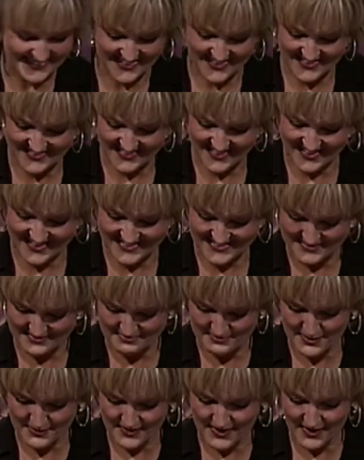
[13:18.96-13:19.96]
All right,
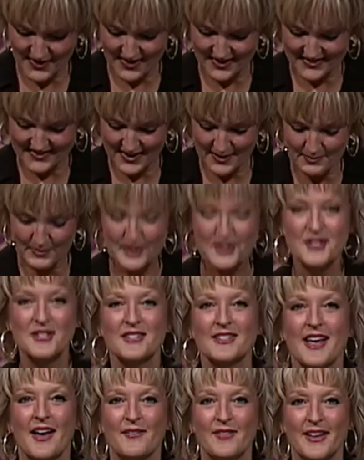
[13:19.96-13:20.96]
moving on. Number
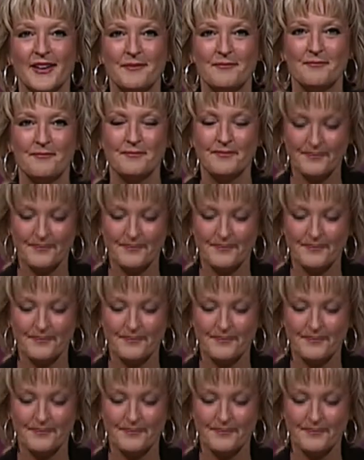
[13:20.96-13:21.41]
seven.